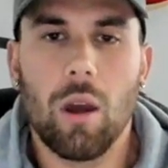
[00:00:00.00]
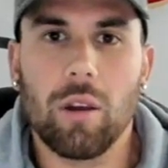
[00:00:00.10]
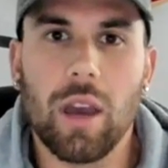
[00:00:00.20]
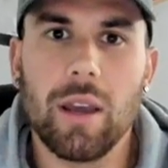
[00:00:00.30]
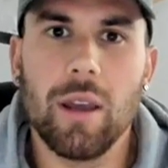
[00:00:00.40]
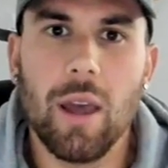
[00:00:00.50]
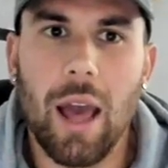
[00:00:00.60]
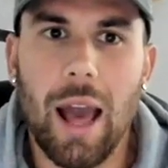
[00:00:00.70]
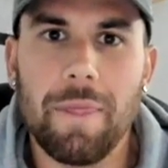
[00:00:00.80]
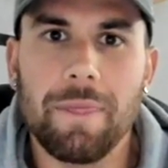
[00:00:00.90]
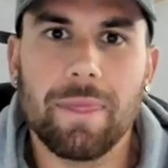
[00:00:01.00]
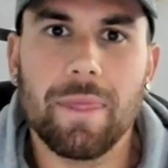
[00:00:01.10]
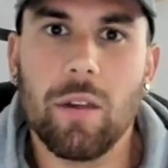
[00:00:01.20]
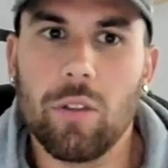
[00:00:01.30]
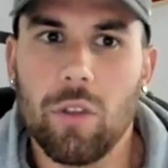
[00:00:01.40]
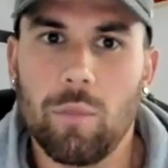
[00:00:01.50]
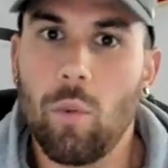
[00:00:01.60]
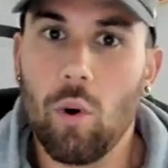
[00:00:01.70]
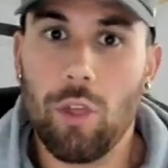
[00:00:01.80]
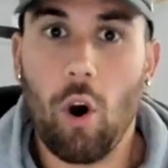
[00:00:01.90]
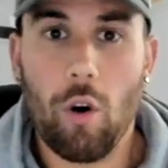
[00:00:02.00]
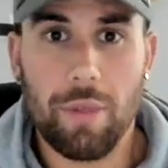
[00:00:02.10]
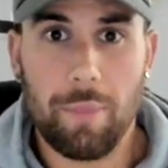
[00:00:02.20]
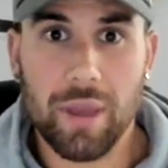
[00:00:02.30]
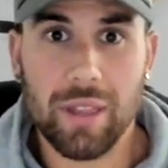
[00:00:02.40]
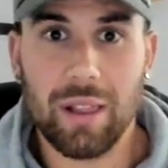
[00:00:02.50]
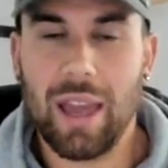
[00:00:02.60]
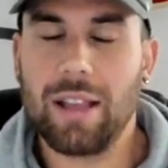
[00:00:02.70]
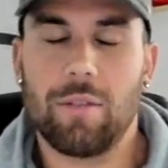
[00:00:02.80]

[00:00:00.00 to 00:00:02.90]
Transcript: Okay, and the bigger the land,